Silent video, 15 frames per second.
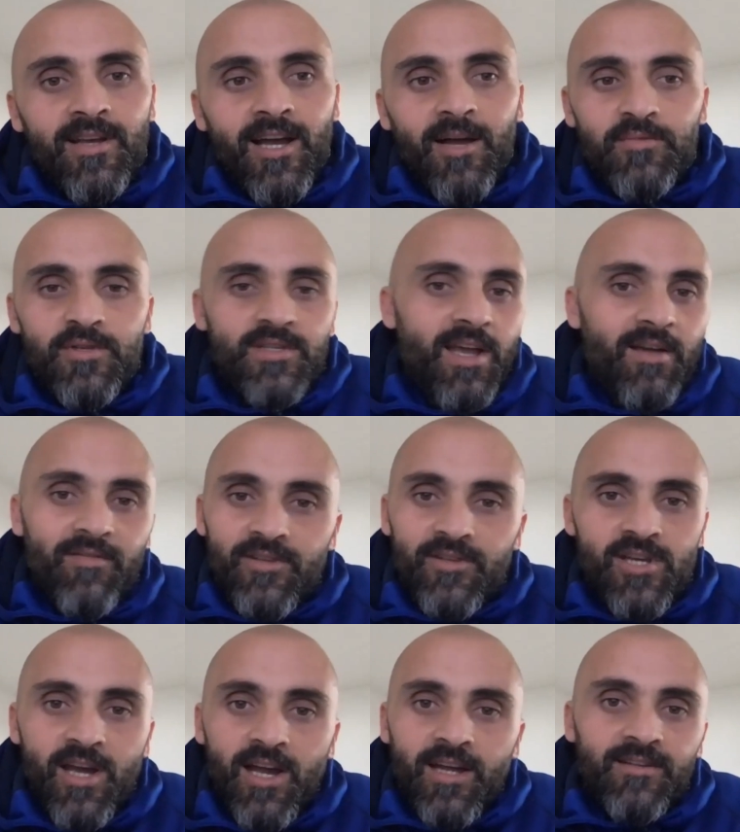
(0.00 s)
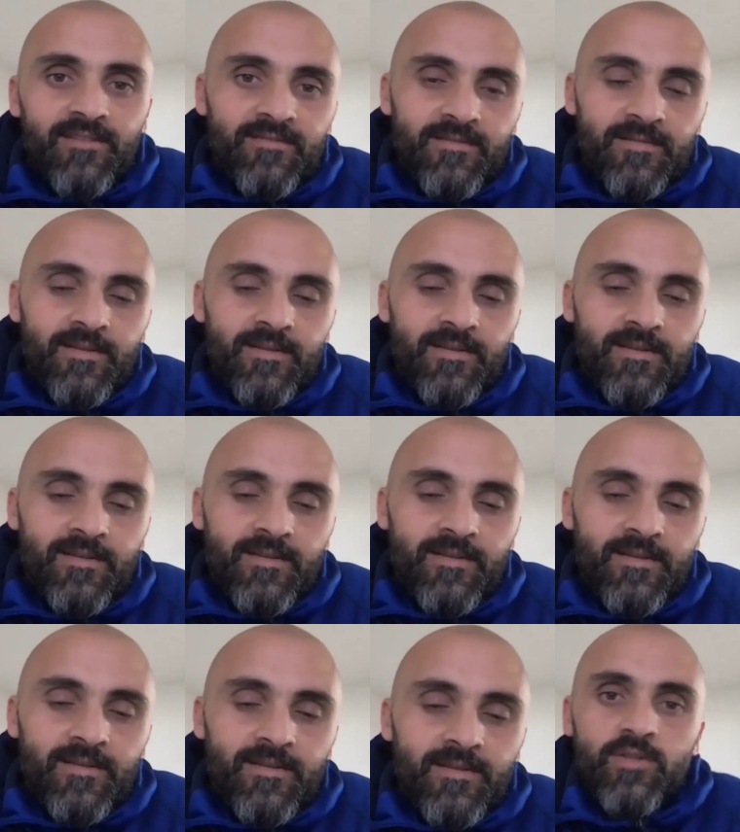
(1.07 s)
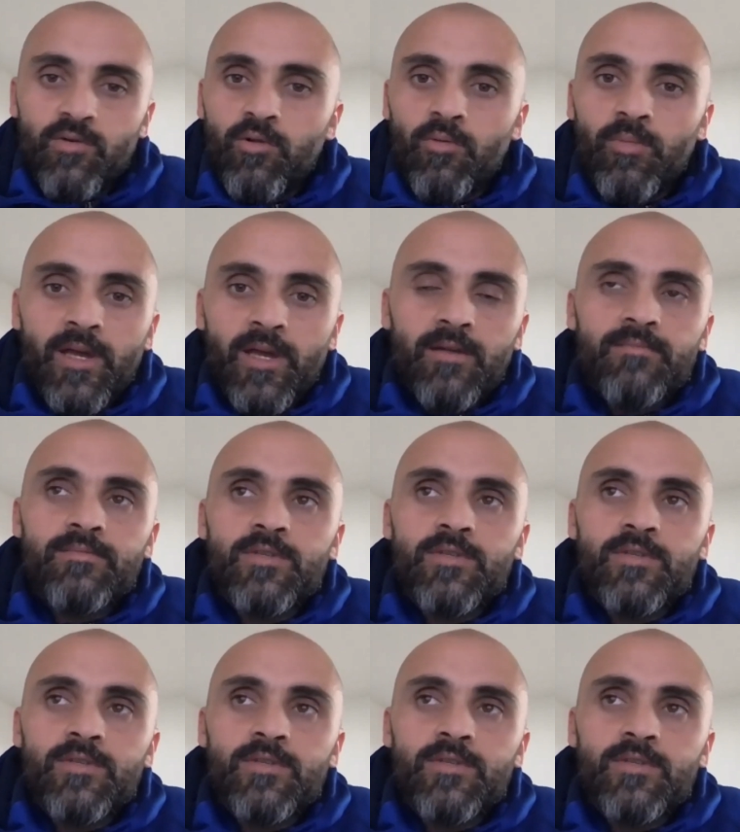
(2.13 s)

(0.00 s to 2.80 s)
just having a chat. And that's what it's all about,